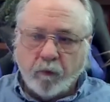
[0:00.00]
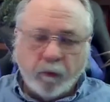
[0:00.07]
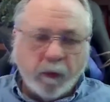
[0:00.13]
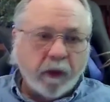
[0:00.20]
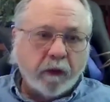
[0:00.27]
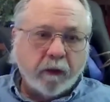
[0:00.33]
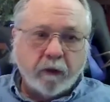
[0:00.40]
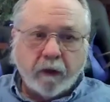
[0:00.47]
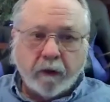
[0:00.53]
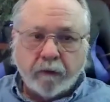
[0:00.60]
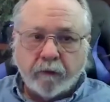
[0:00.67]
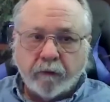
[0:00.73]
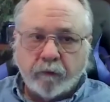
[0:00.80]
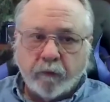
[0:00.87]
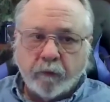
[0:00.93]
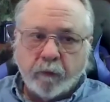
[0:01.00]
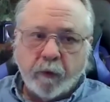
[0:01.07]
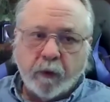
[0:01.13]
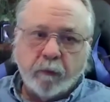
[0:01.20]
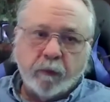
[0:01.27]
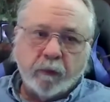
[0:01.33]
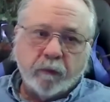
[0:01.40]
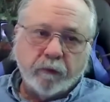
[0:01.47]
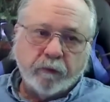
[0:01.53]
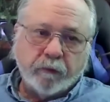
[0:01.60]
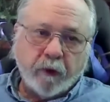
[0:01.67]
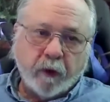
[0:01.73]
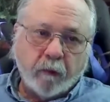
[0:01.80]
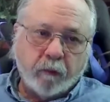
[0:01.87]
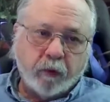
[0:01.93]
make connections with people,
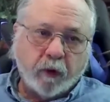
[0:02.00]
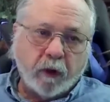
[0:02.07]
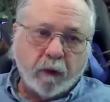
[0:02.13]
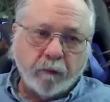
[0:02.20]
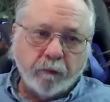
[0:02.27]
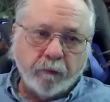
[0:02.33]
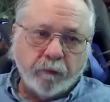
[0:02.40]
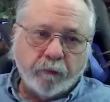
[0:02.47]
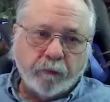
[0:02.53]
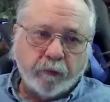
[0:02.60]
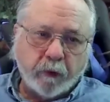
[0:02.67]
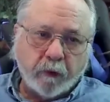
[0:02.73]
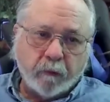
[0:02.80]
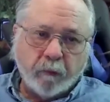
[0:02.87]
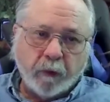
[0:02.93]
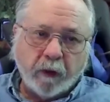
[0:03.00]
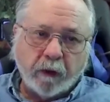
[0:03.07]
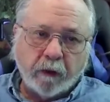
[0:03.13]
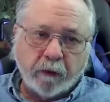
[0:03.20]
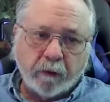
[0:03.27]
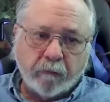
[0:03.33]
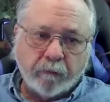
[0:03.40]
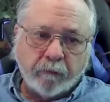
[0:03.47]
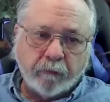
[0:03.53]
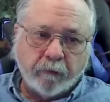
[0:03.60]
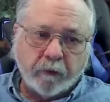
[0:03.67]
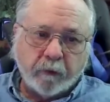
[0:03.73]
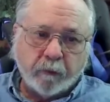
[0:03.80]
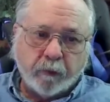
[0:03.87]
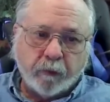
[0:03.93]
solve problems, make a
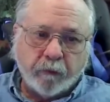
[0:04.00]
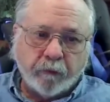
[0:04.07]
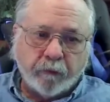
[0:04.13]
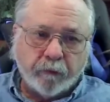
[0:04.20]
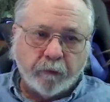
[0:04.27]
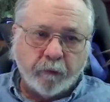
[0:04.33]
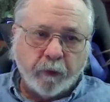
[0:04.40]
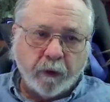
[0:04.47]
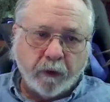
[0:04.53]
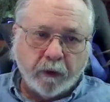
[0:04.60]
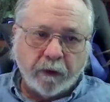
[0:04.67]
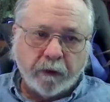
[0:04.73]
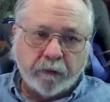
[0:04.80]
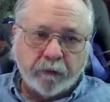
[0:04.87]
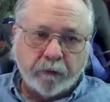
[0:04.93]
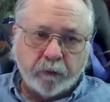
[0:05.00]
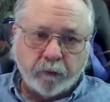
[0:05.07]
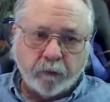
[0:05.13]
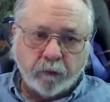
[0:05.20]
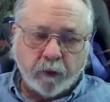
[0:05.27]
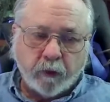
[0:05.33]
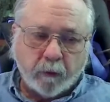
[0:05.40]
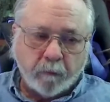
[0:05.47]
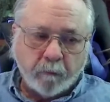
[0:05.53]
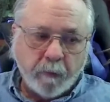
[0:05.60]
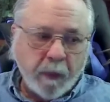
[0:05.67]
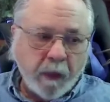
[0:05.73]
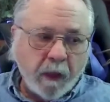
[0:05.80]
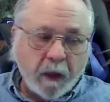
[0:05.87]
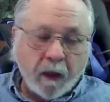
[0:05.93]
difference in a person's ability to
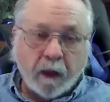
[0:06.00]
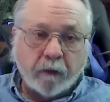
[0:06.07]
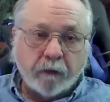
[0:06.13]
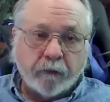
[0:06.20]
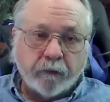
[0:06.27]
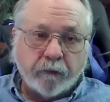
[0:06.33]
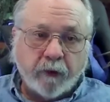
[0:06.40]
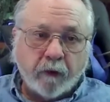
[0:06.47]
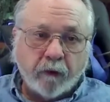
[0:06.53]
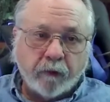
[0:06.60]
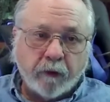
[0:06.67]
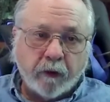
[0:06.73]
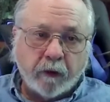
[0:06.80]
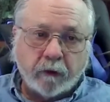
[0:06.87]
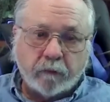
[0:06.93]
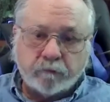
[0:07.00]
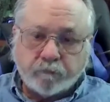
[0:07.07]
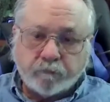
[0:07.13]
access healthcare.